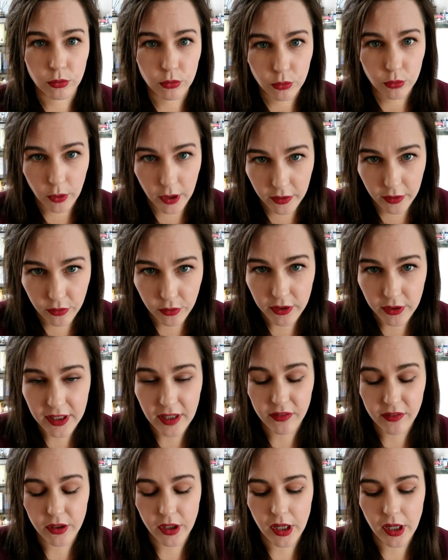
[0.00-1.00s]

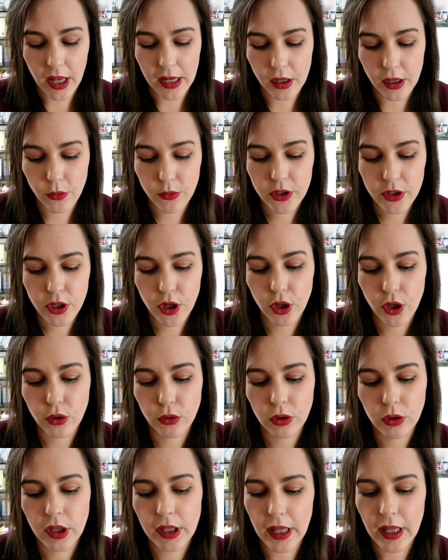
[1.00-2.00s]
24/7, and I was
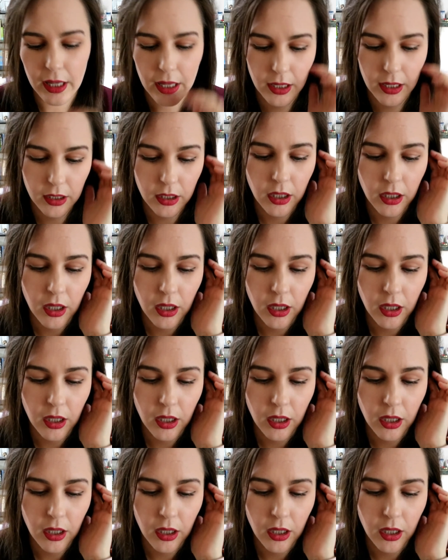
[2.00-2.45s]
told that